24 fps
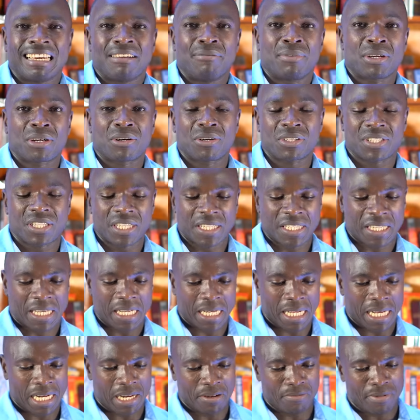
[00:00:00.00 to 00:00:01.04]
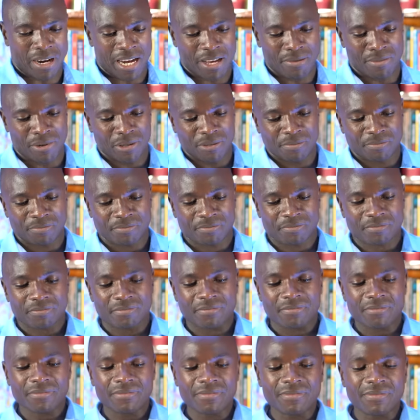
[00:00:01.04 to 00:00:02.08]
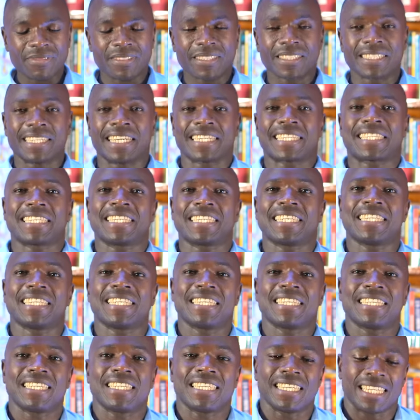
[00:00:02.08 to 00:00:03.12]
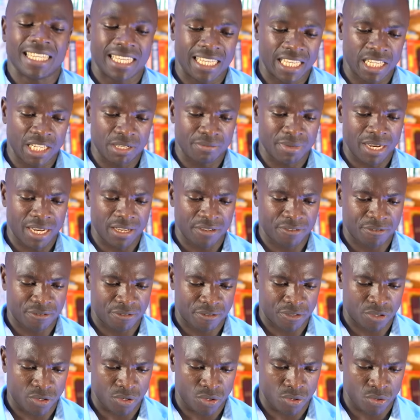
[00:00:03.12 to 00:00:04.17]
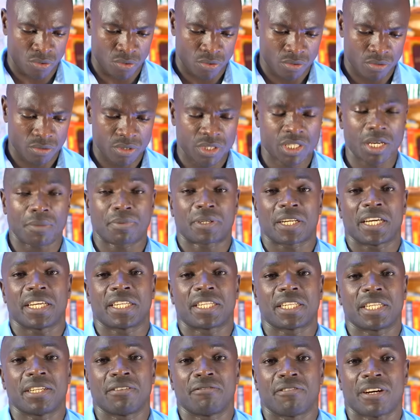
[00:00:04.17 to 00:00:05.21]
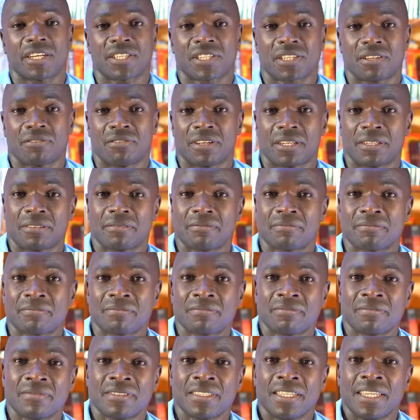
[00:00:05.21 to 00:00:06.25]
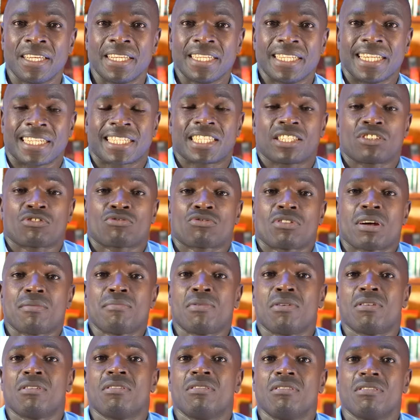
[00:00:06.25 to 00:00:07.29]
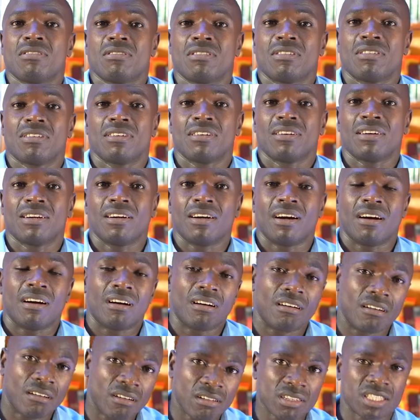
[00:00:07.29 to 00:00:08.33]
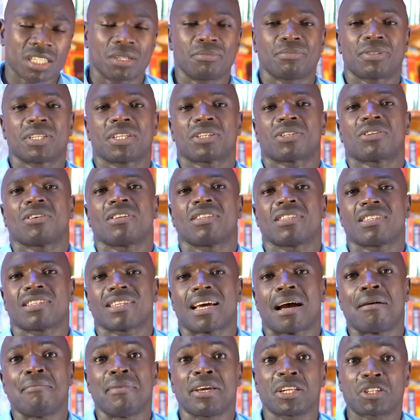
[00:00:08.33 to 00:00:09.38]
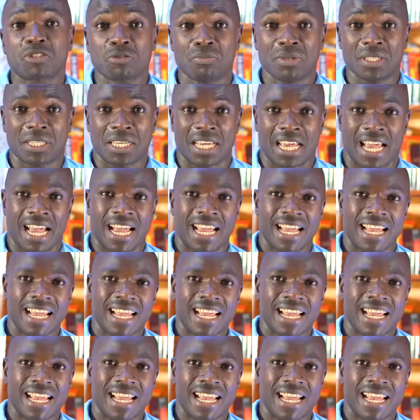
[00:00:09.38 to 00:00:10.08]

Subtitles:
Because it is clear in the Bible that in Matthew chapter 18 verse 7, that trouble or temptations are meant to be there,